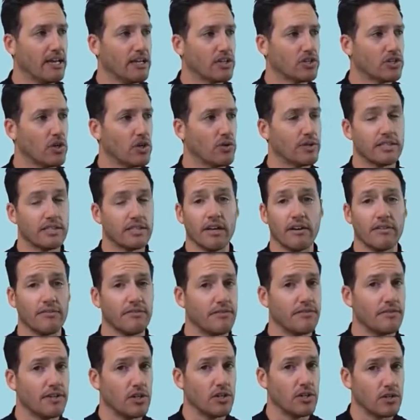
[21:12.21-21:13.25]
So instead
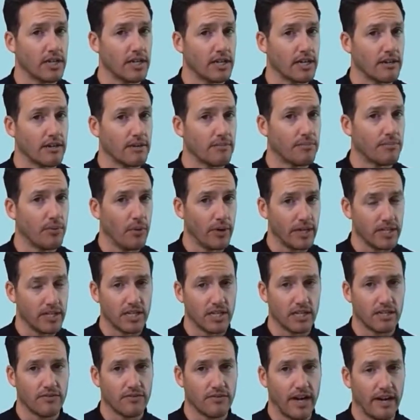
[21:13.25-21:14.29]
of using
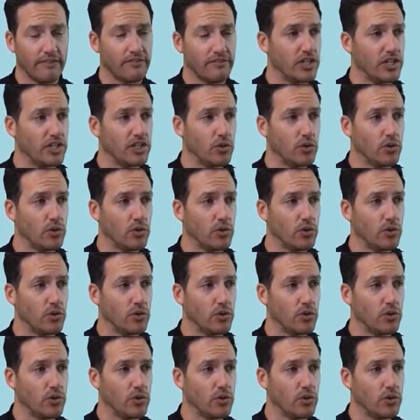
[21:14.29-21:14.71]
0.65 Gs,